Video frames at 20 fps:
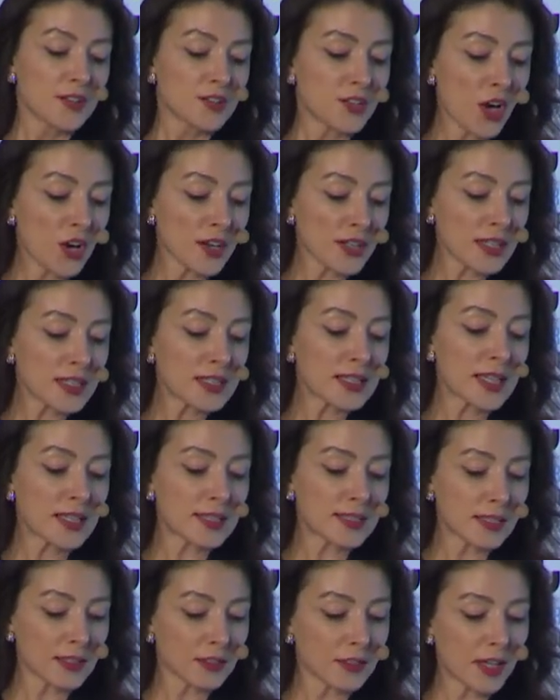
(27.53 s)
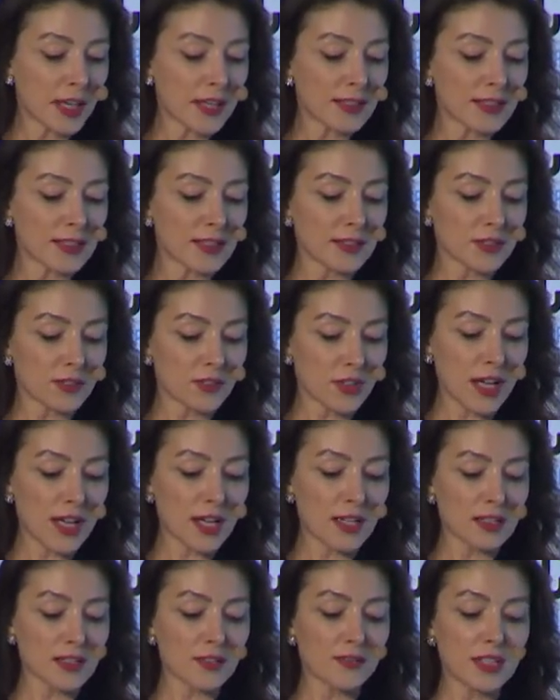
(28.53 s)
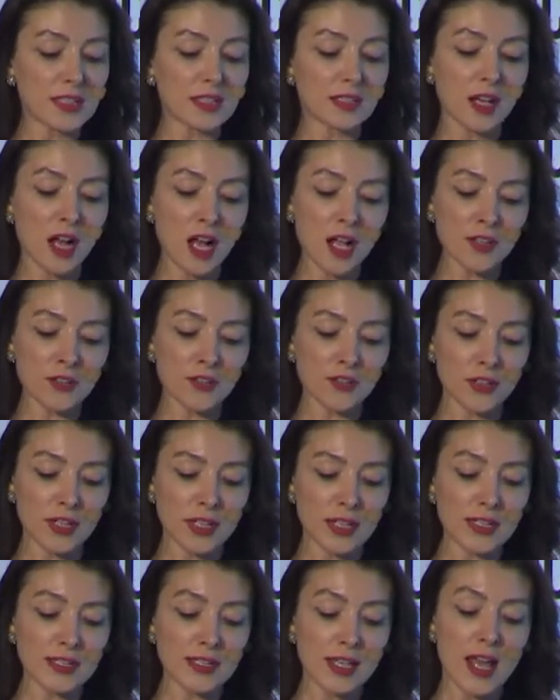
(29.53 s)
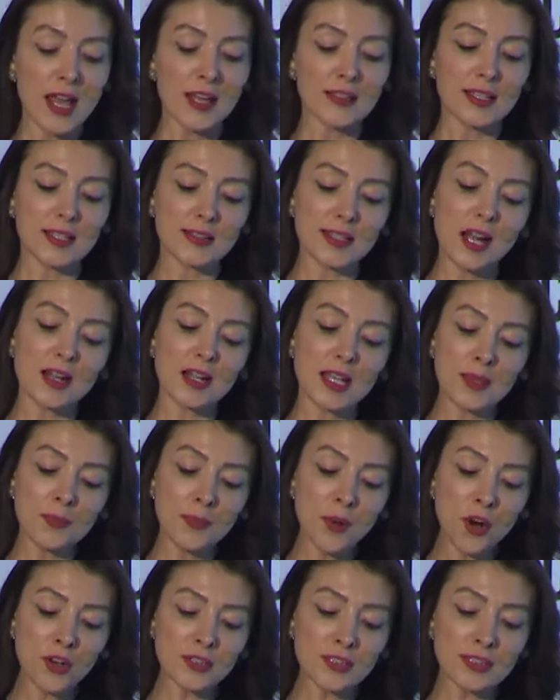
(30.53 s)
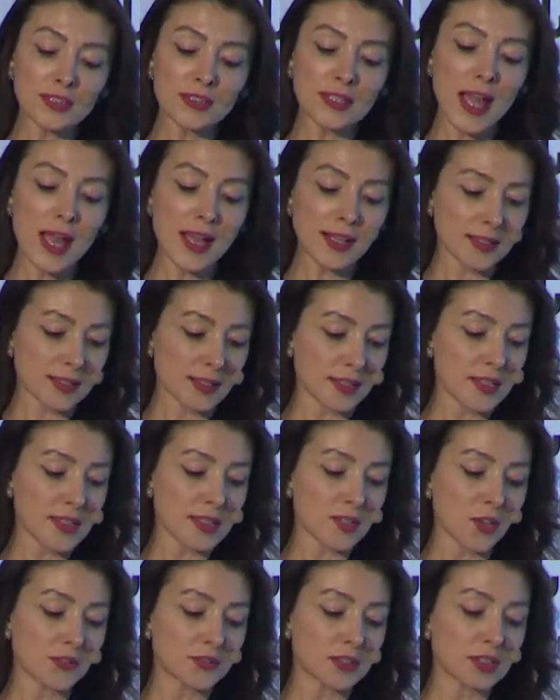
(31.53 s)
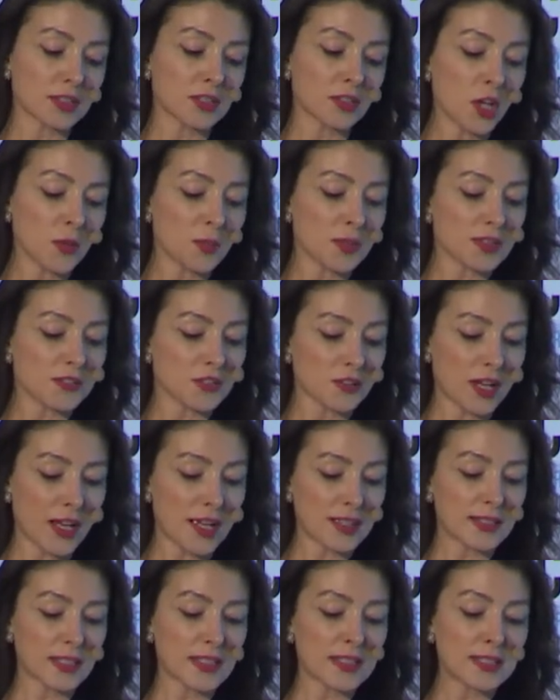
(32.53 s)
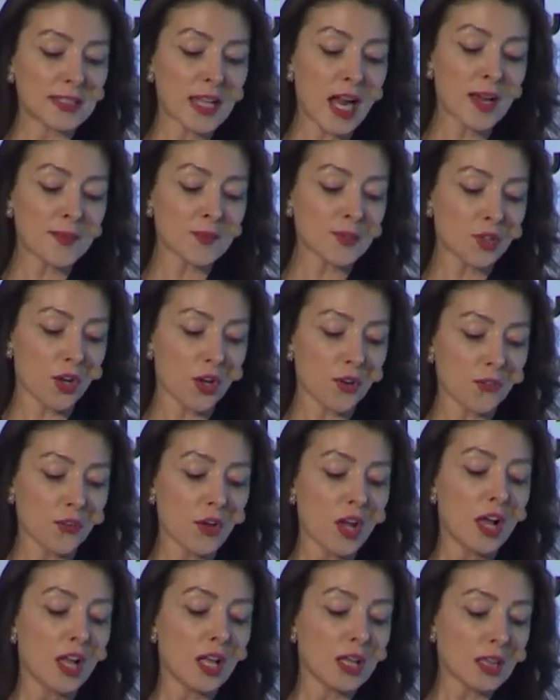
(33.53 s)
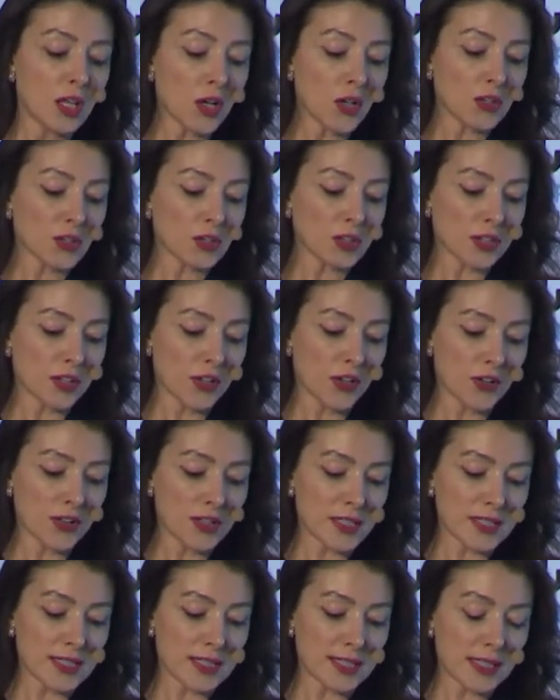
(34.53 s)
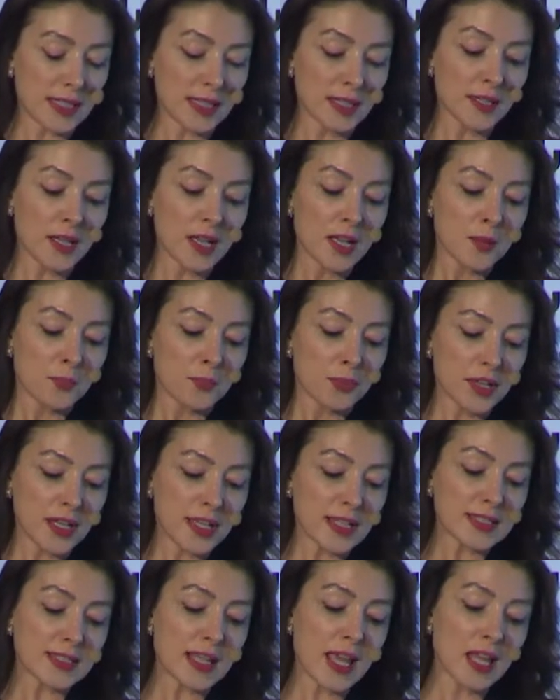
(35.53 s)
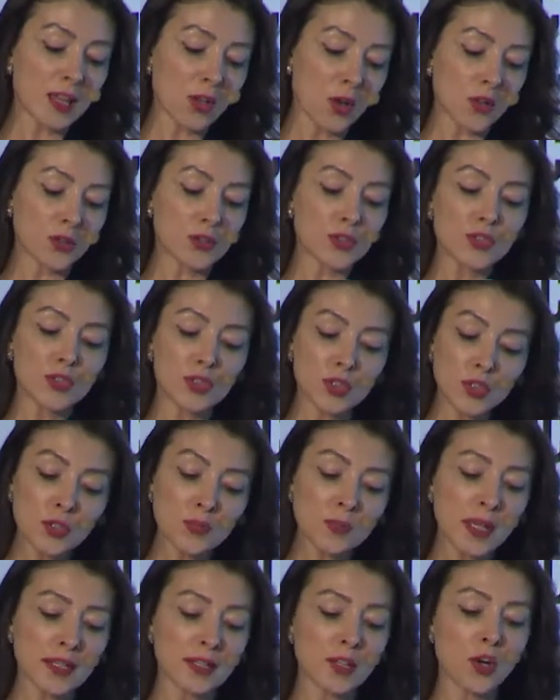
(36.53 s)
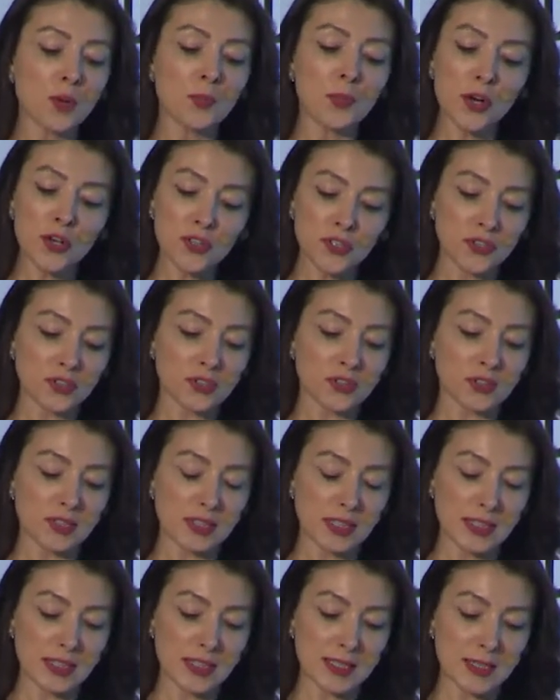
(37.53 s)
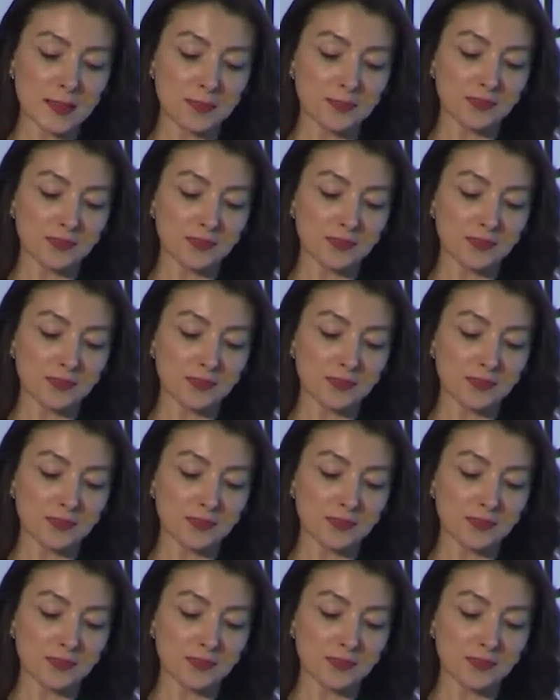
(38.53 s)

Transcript: Turkey is accelerating trade with countries that are important actors of the global trade in terms of local currency, brings along too many opportunities.